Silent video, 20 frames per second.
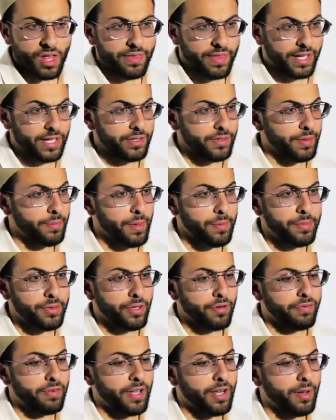They can, they, maybe
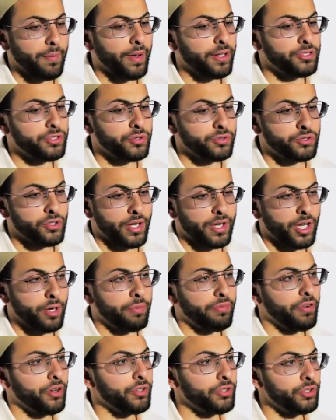they'll find out about you, try and
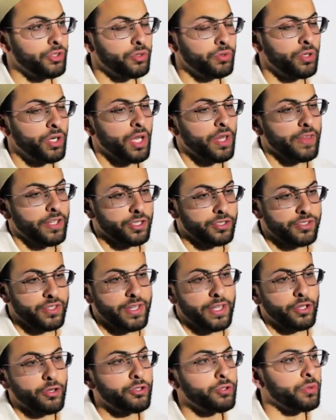help fund you. They just,
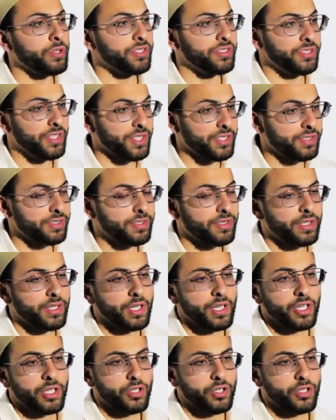they know you exist.